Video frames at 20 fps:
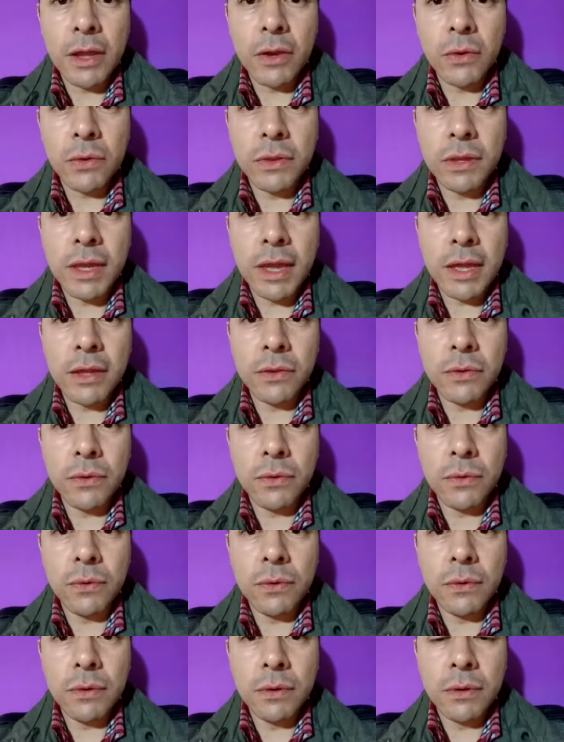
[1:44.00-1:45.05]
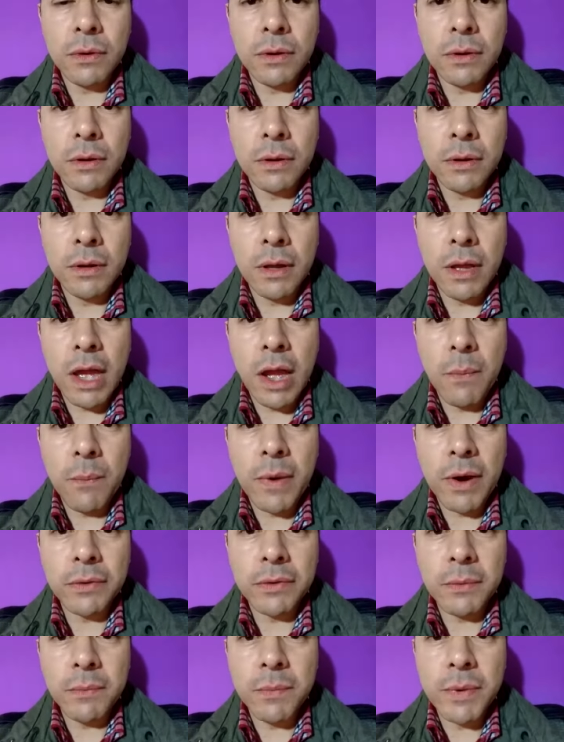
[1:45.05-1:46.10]
I could guide you
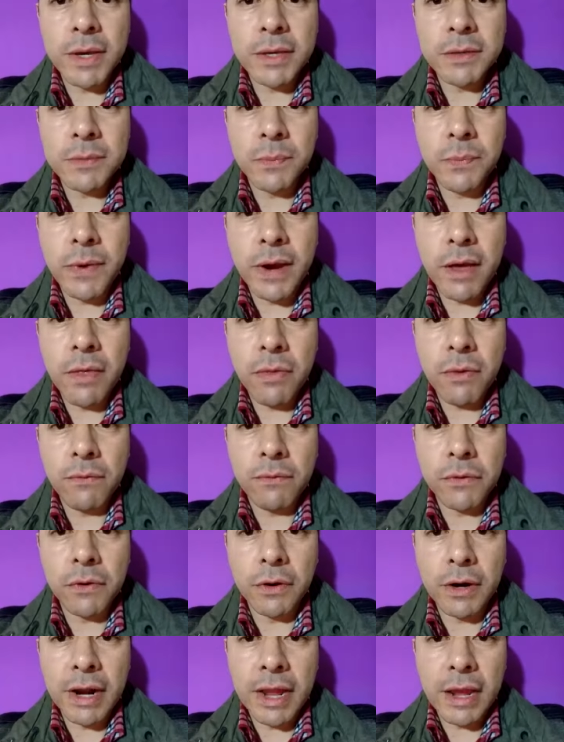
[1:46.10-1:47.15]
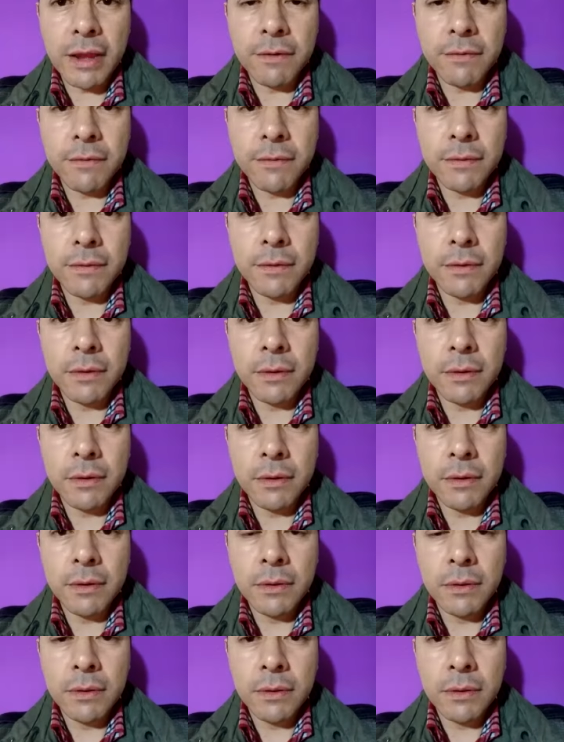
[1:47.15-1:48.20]
about the best path of your life.
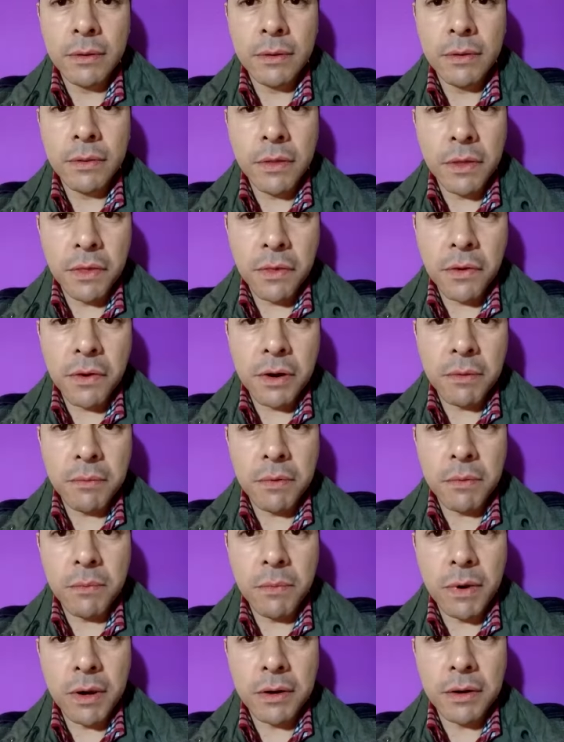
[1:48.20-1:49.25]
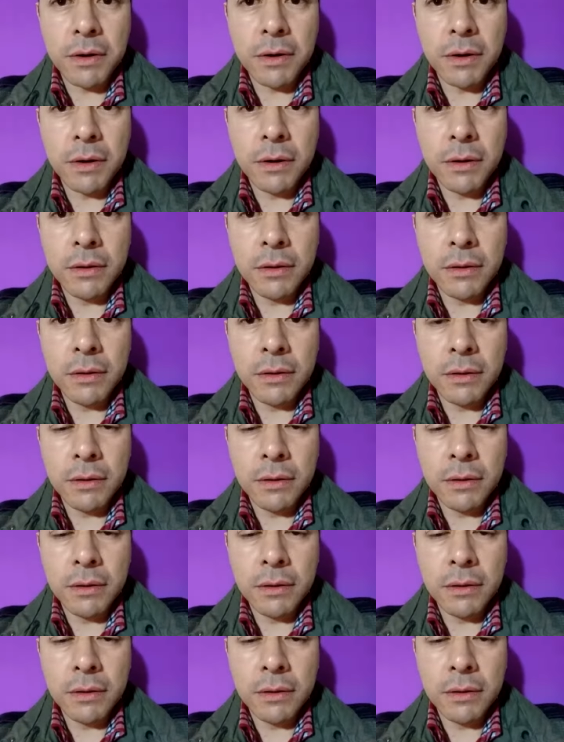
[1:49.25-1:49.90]
Things gonna be better.